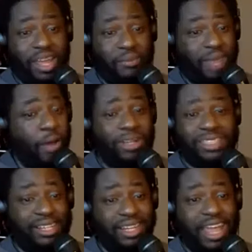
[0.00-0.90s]
That
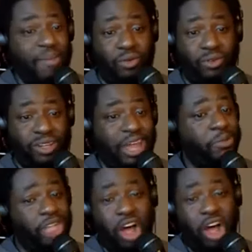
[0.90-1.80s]
wasn't the label. That
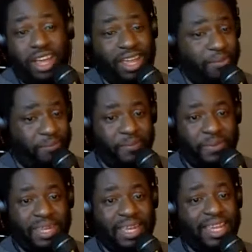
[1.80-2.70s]
was all him. Mm.